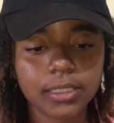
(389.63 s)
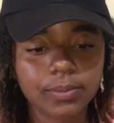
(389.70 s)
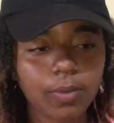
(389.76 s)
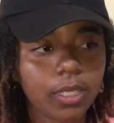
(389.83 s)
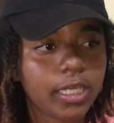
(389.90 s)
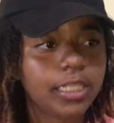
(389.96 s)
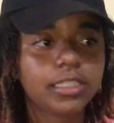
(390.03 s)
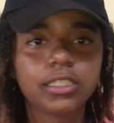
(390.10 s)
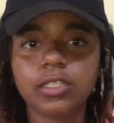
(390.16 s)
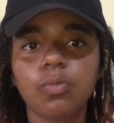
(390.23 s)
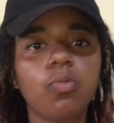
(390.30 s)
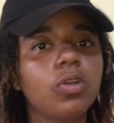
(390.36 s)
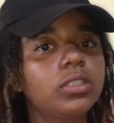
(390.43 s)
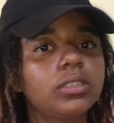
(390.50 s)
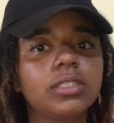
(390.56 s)
but like, she
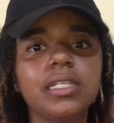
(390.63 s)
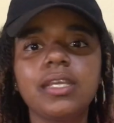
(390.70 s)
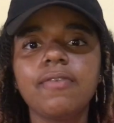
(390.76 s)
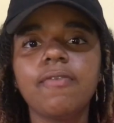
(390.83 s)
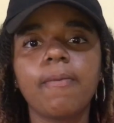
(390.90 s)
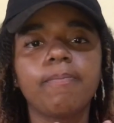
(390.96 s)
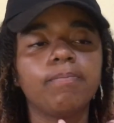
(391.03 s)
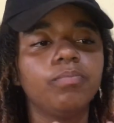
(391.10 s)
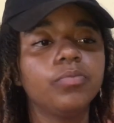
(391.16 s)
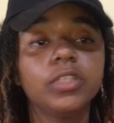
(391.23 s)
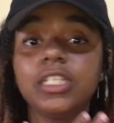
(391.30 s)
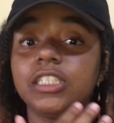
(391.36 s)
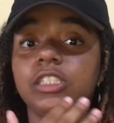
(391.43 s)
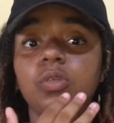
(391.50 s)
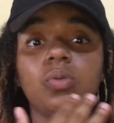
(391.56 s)
wasn't
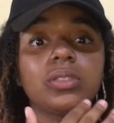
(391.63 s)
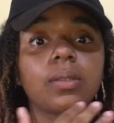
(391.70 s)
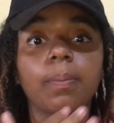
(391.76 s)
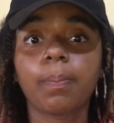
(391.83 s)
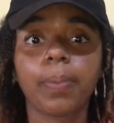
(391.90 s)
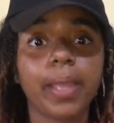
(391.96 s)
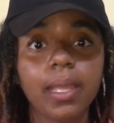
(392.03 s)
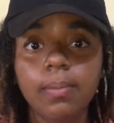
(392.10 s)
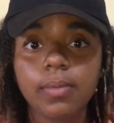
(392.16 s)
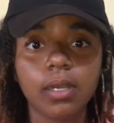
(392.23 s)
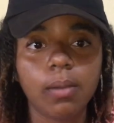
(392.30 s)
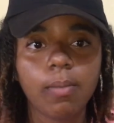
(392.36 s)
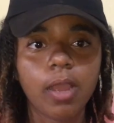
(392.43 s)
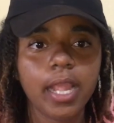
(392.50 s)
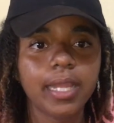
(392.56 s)
paying me
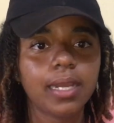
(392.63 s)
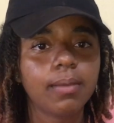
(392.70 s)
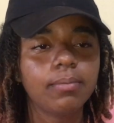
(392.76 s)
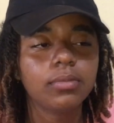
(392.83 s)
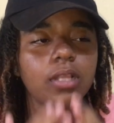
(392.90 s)
no mind.